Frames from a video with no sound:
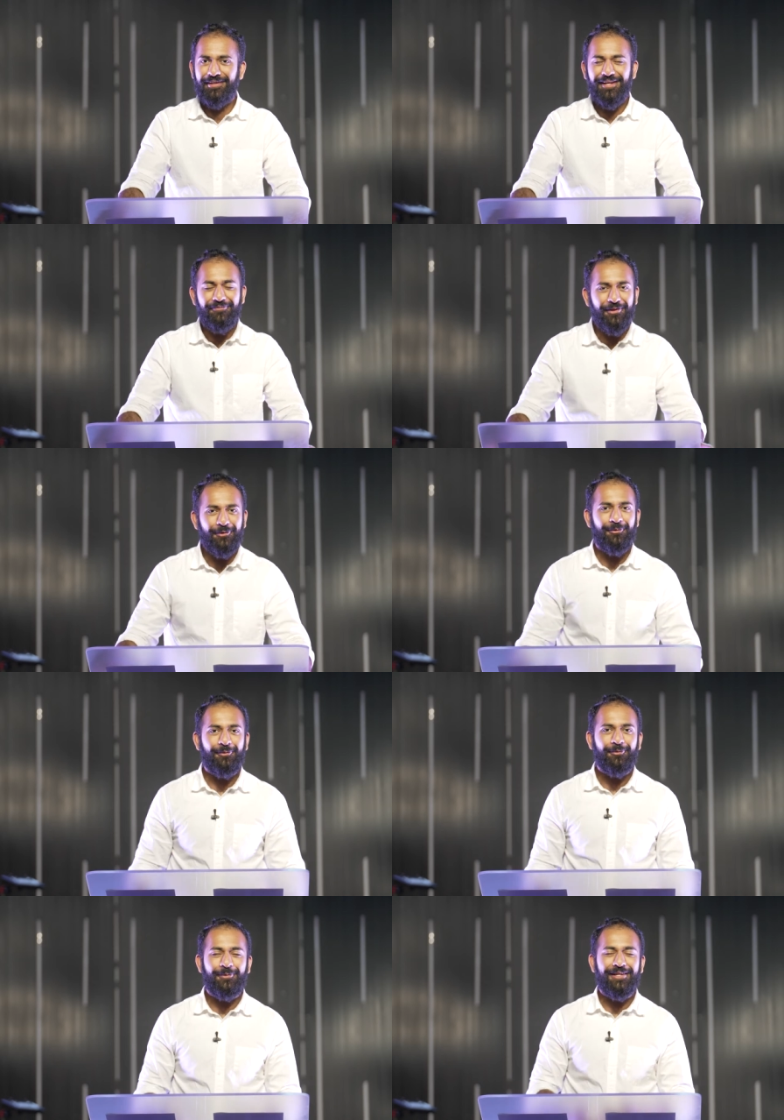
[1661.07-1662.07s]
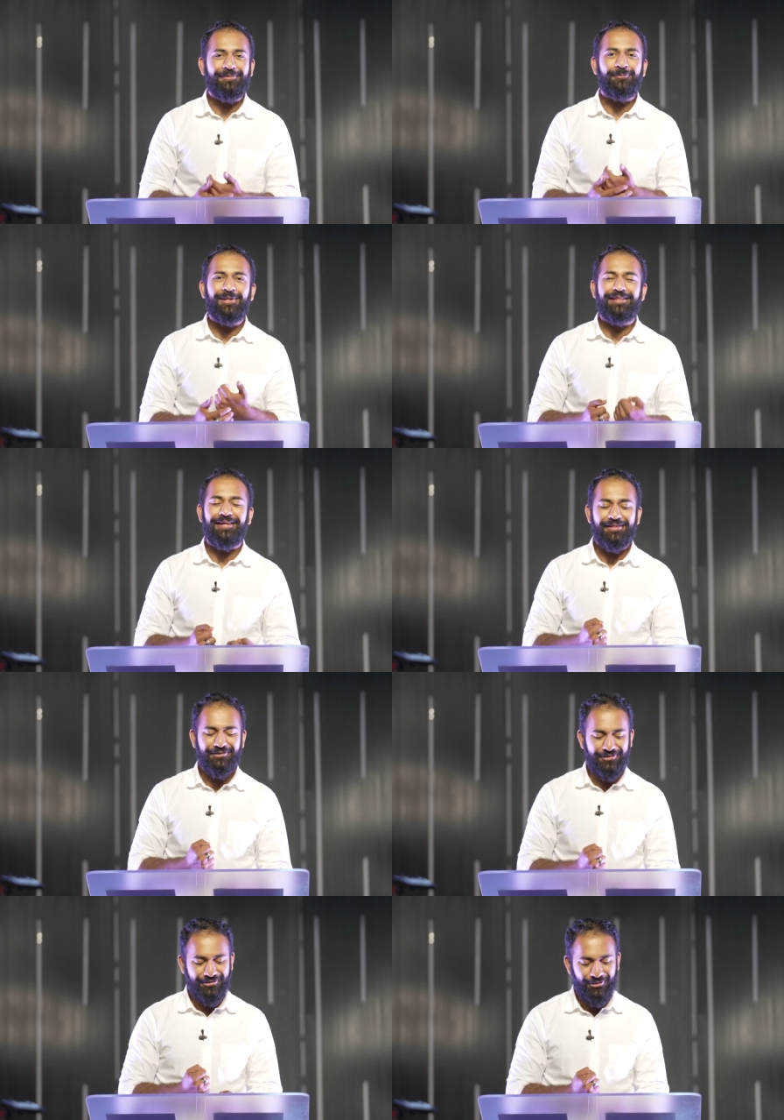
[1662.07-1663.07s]
Even though we'd, we'd like
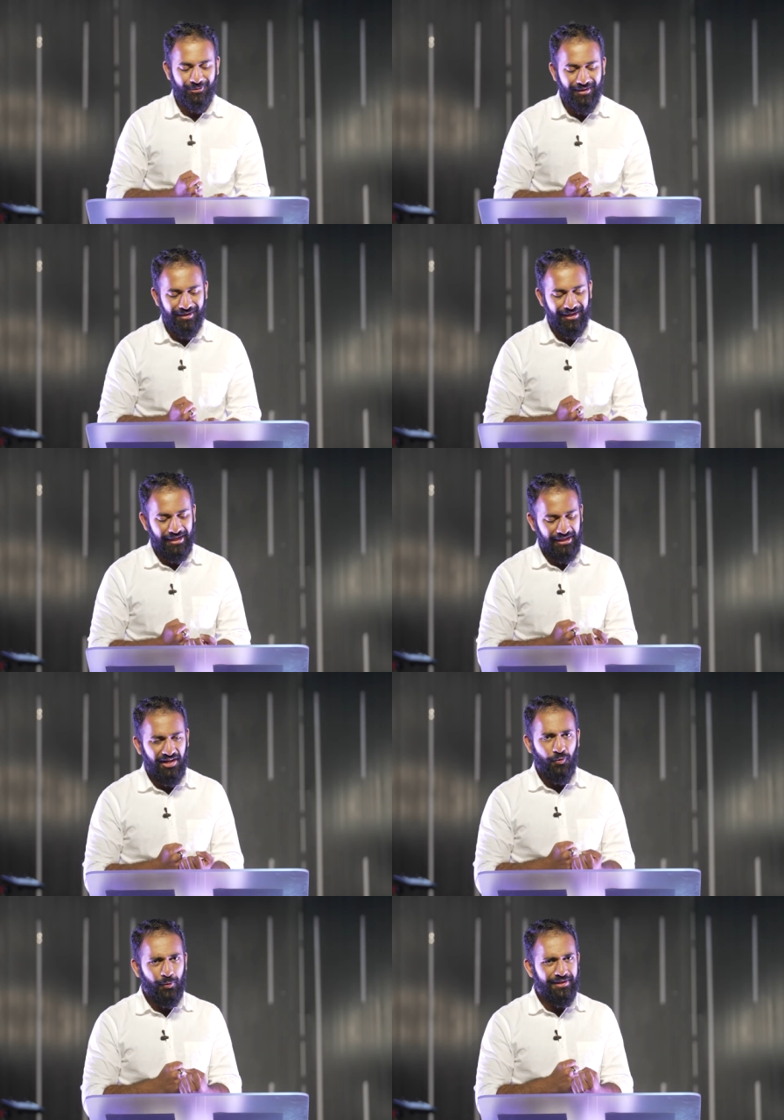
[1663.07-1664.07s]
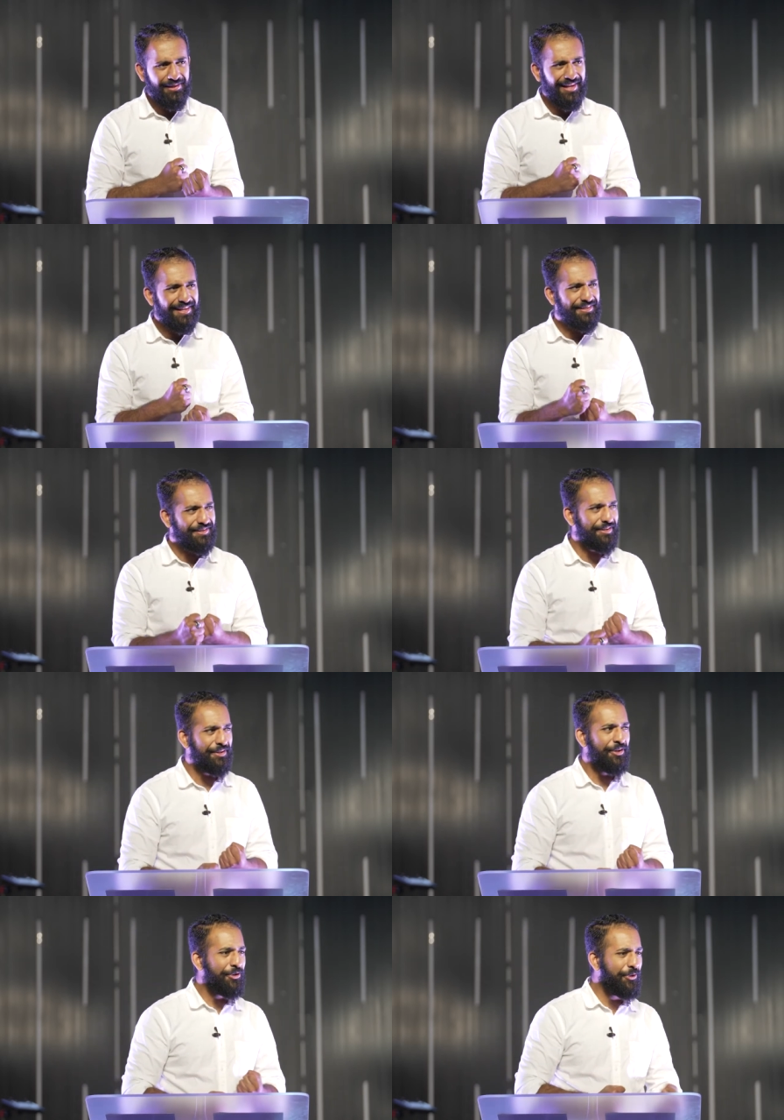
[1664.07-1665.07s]
to try, we'd like to
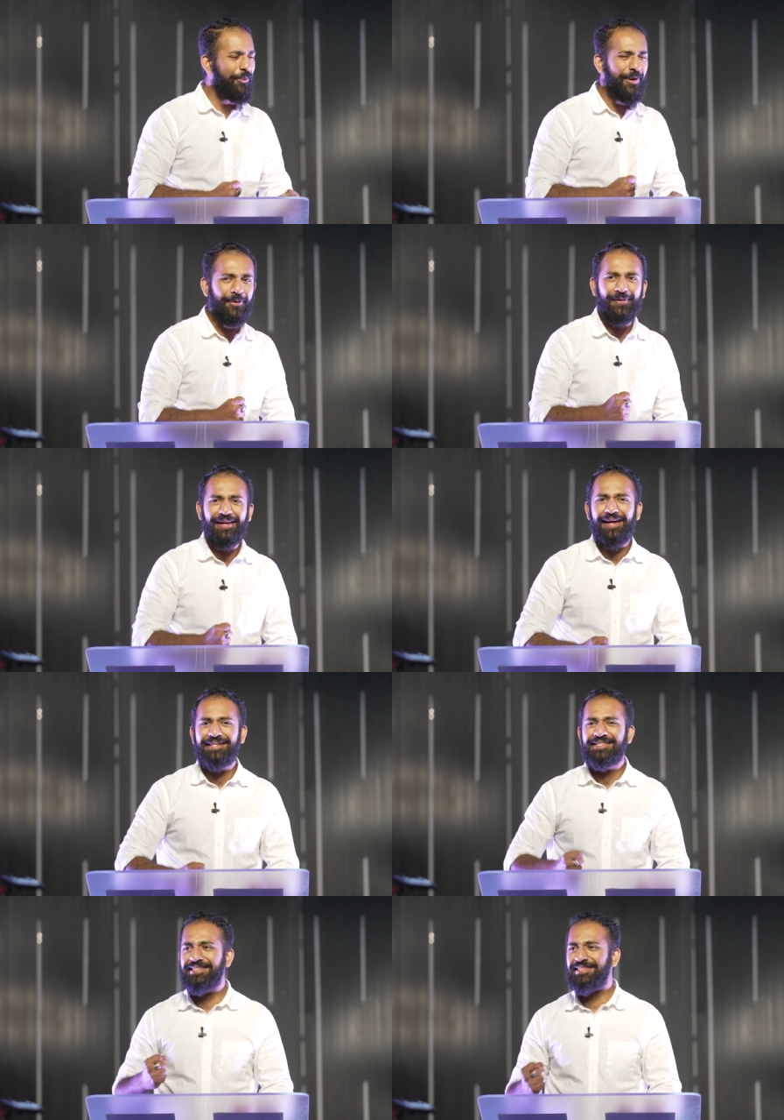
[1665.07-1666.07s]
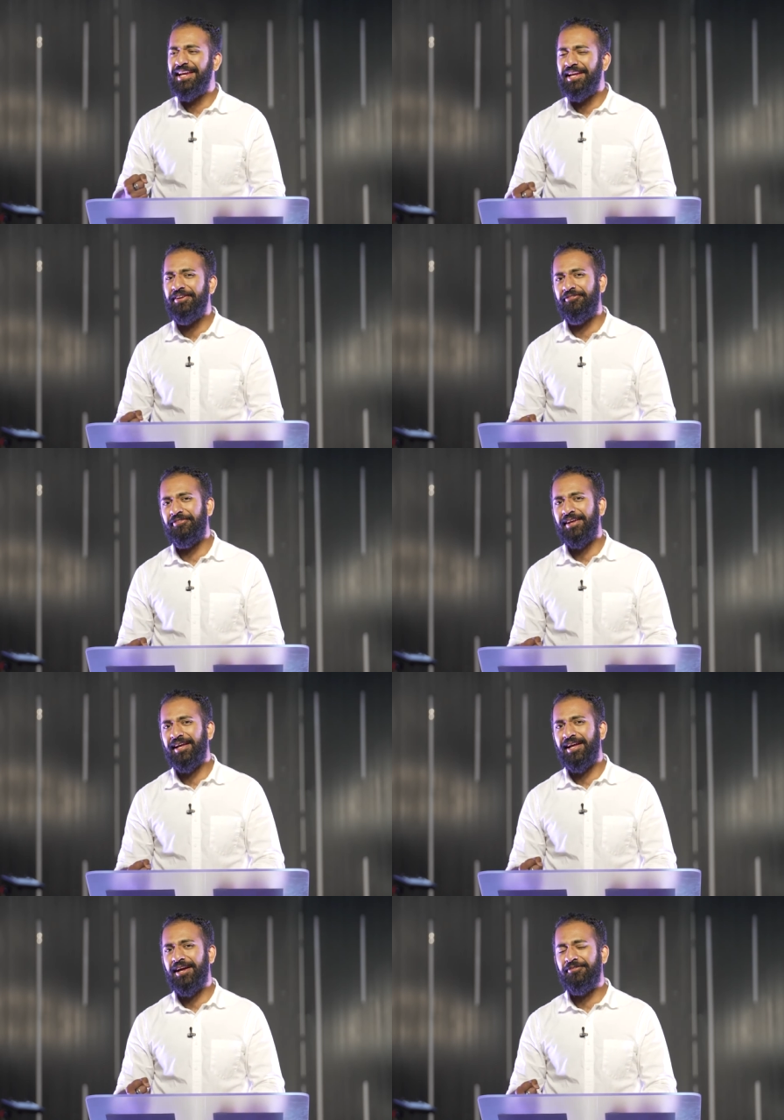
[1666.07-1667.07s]
go out and save
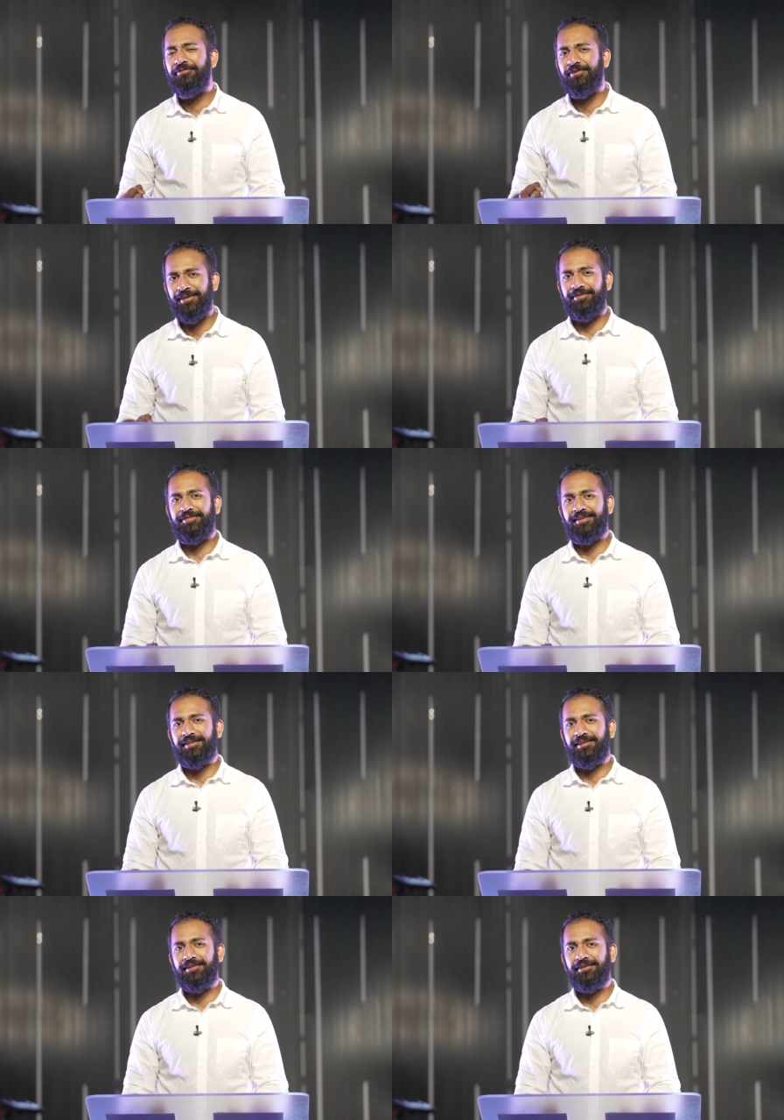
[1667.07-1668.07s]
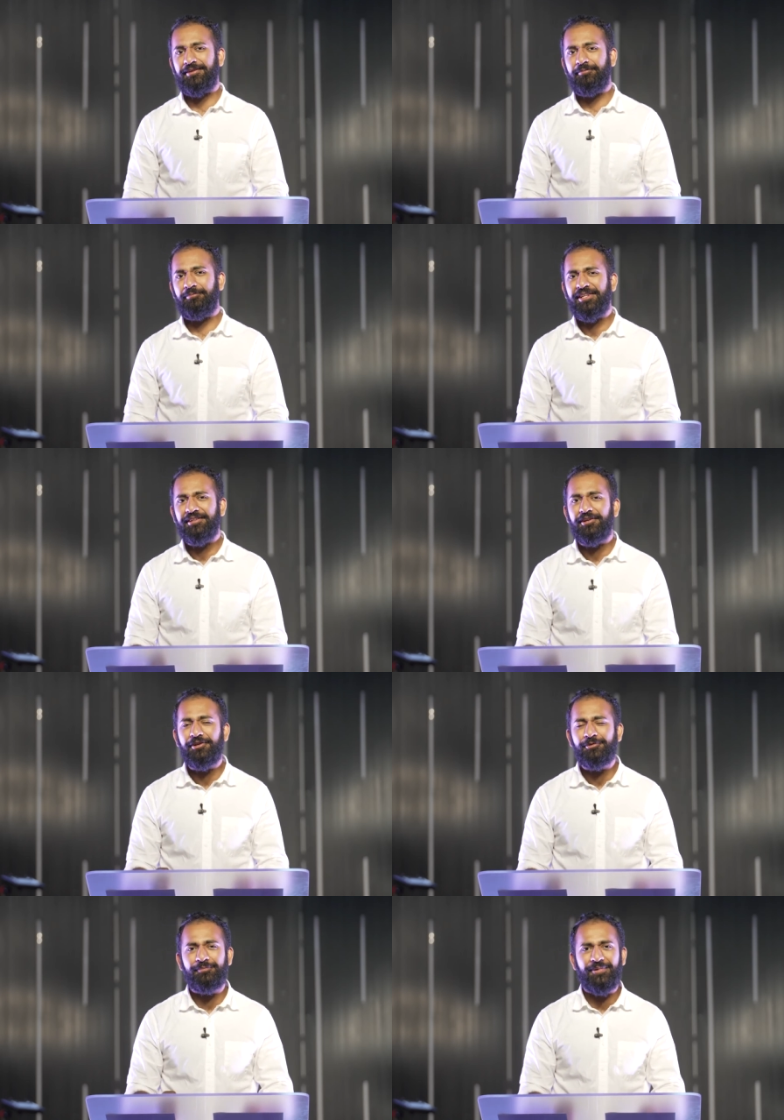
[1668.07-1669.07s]
everything, but in our
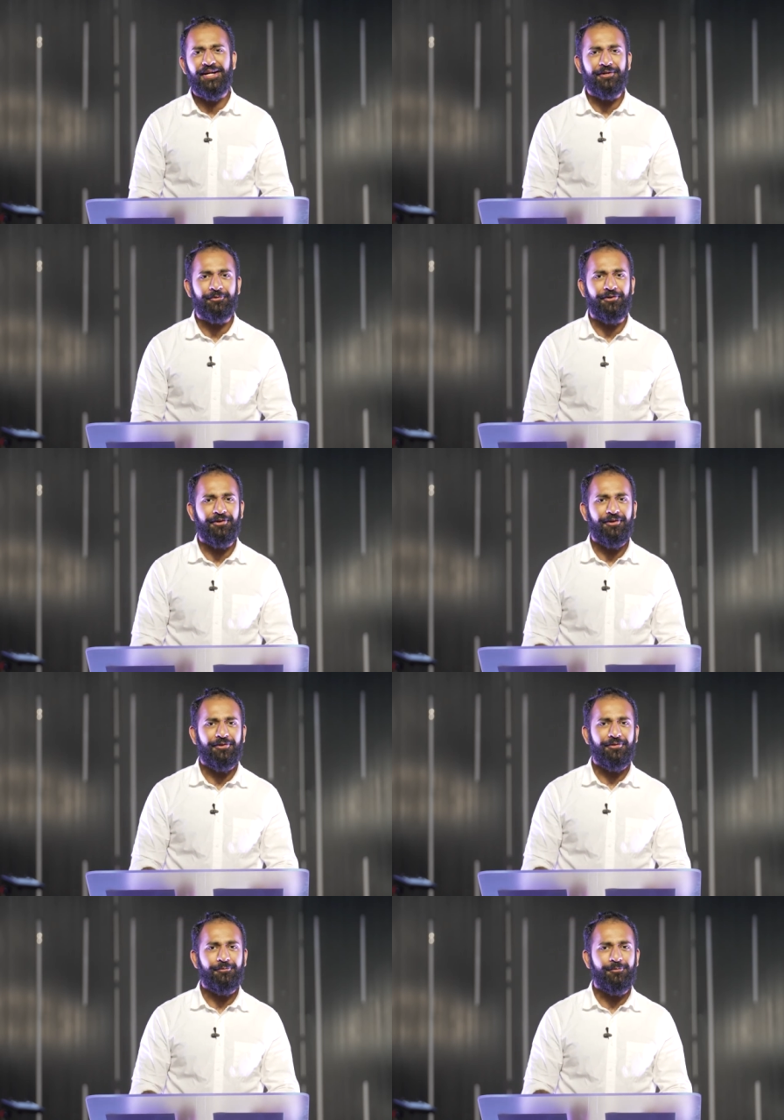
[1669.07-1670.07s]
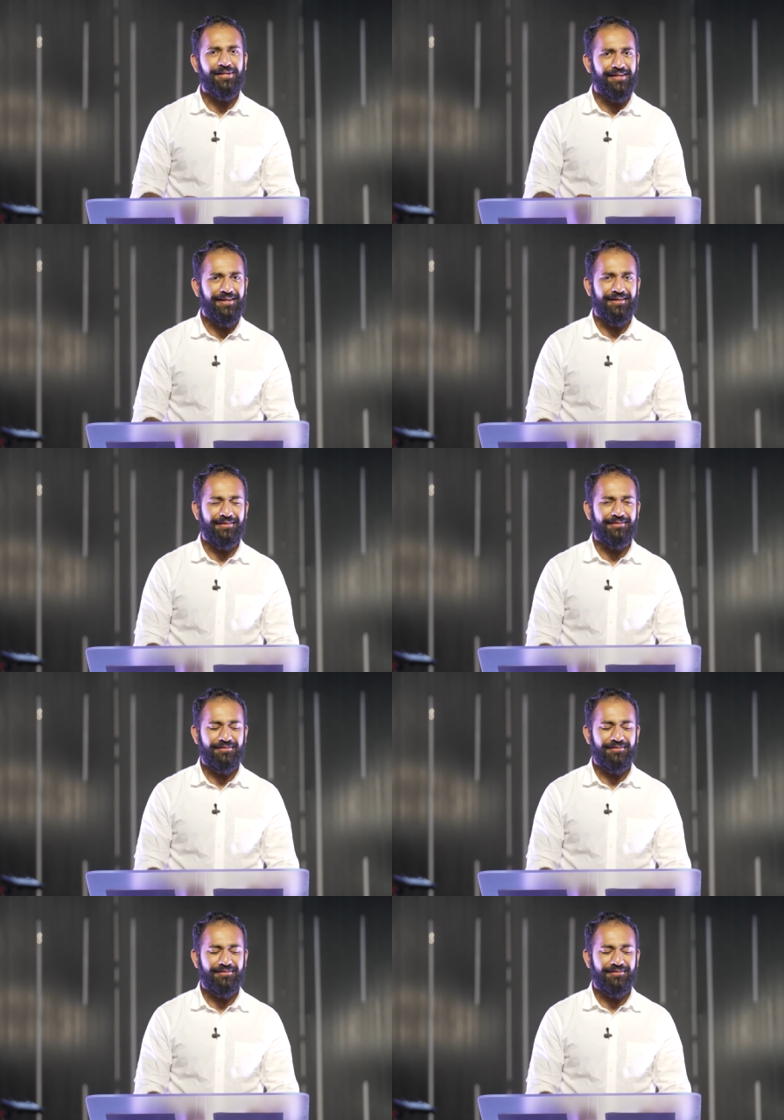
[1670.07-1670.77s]
own power, we can't.